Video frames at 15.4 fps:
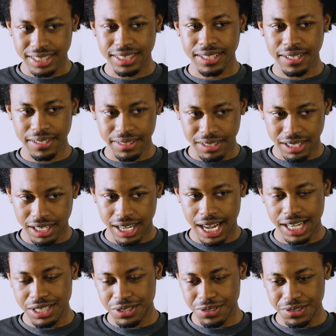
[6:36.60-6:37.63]
college uh,
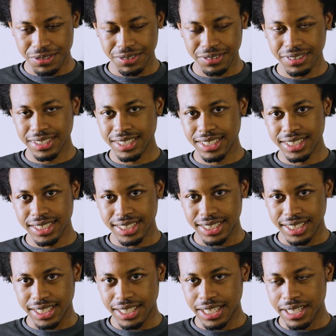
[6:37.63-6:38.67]
high school
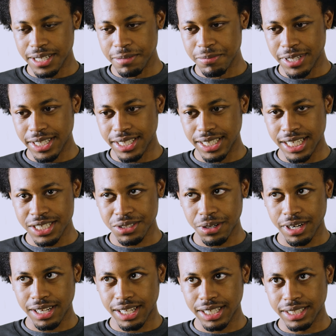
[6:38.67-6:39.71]
okay, okay, yeah man that
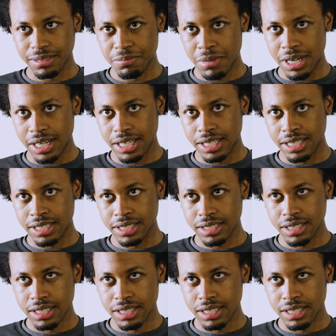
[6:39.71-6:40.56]
started like my